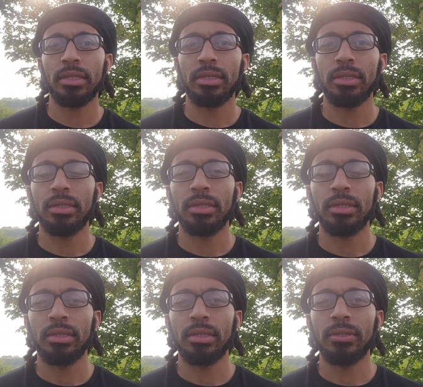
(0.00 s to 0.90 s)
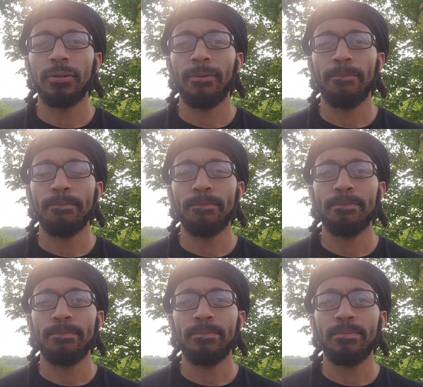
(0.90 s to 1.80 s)

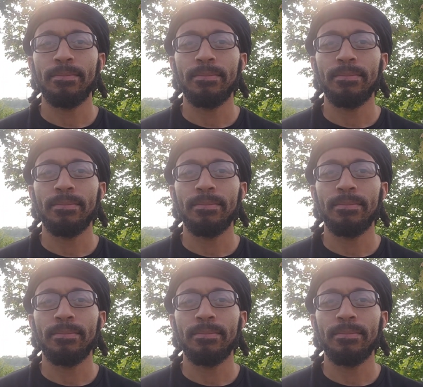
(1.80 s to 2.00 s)
[no speech]